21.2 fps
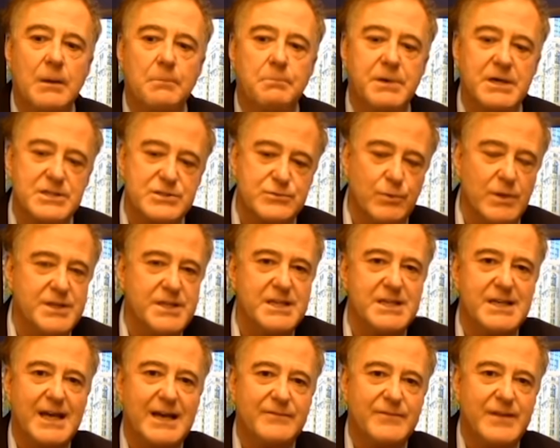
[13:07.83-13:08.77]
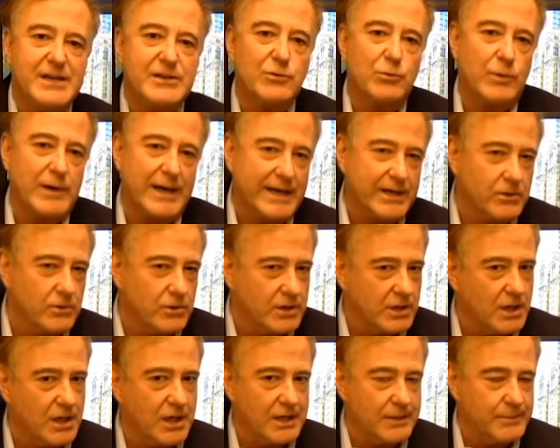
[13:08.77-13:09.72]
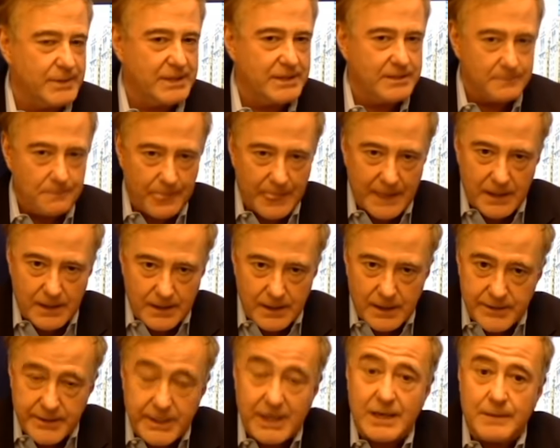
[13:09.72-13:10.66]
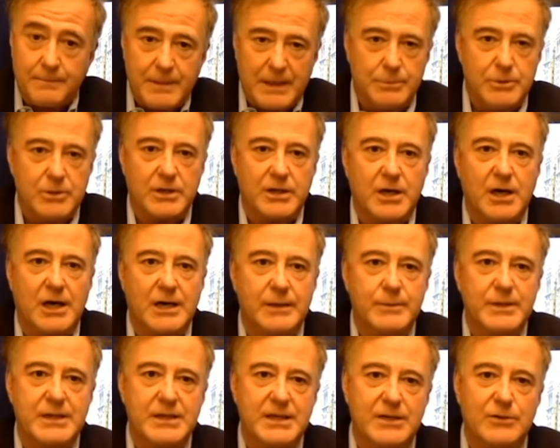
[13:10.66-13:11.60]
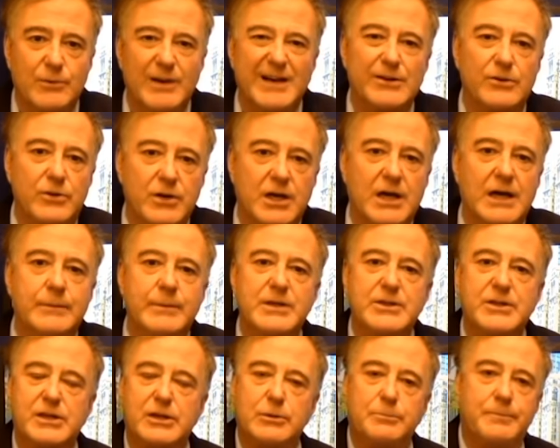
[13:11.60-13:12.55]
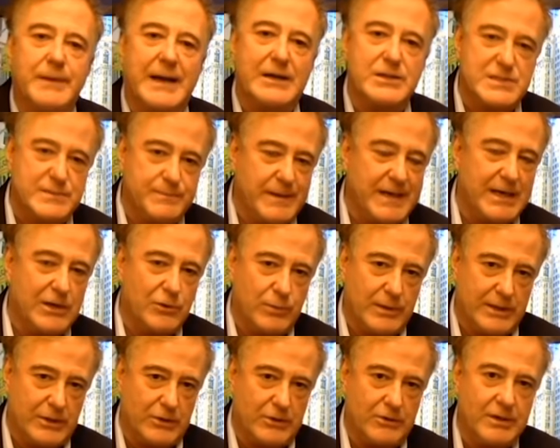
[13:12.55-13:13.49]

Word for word: But it's one thing to have that in a regular economy, not a bubble economy. In a regular economy, I think you'd bounce back quicker.